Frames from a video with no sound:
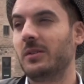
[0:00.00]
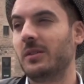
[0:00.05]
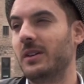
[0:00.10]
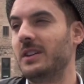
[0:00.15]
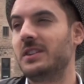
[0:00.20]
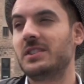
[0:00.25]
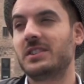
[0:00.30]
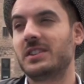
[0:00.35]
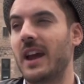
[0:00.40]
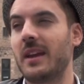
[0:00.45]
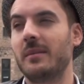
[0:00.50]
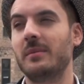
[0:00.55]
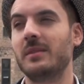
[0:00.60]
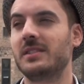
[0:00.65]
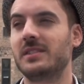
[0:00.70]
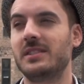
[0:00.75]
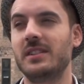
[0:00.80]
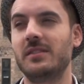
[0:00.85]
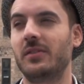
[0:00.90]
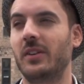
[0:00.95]
each time
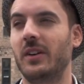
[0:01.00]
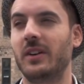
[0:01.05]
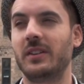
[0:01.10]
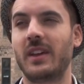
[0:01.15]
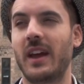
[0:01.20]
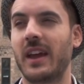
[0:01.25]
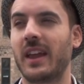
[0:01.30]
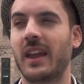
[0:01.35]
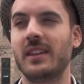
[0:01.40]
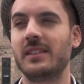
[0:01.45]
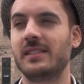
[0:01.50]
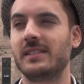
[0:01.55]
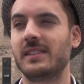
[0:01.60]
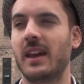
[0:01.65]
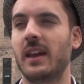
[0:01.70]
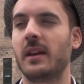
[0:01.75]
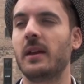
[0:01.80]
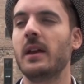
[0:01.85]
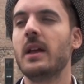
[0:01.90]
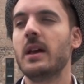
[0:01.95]
it's different, I can
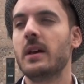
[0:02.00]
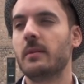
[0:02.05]
say.